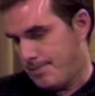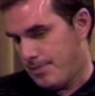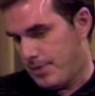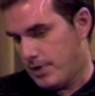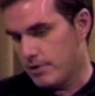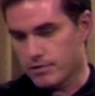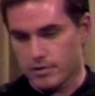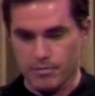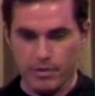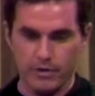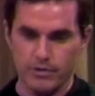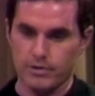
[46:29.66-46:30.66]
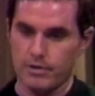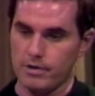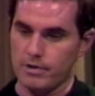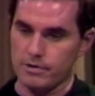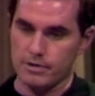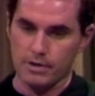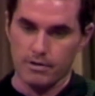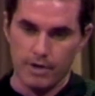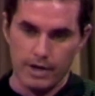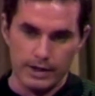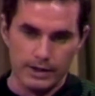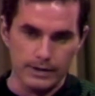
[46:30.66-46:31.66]
Houston Post and the Houston
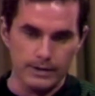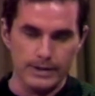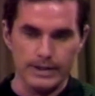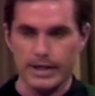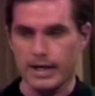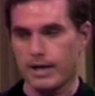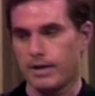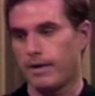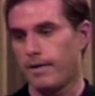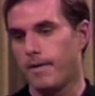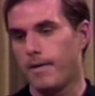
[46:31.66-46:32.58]
Chronicle, again,